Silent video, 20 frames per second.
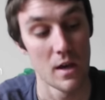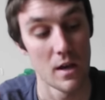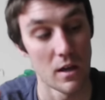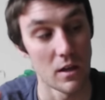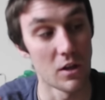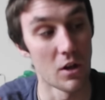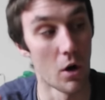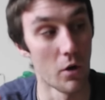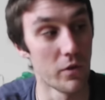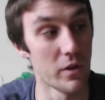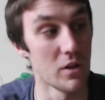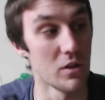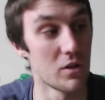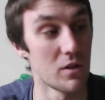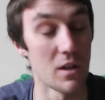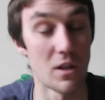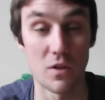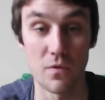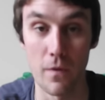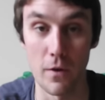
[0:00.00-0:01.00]
you know,
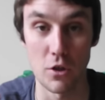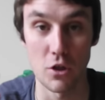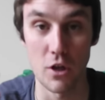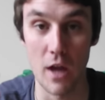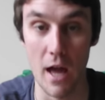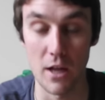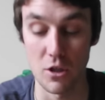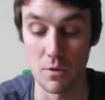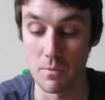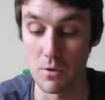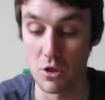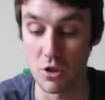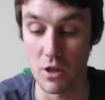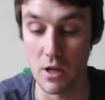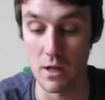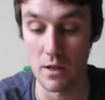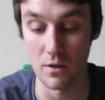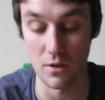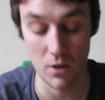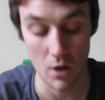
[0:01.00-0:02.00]
these fish catching
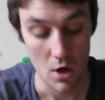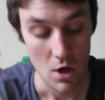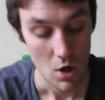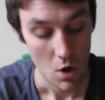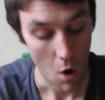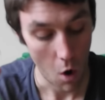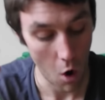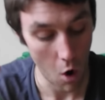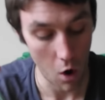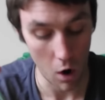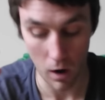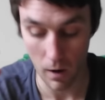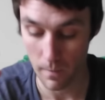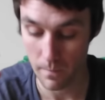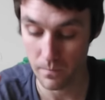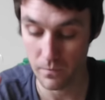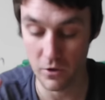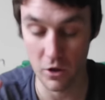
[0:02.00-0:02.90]
machines are,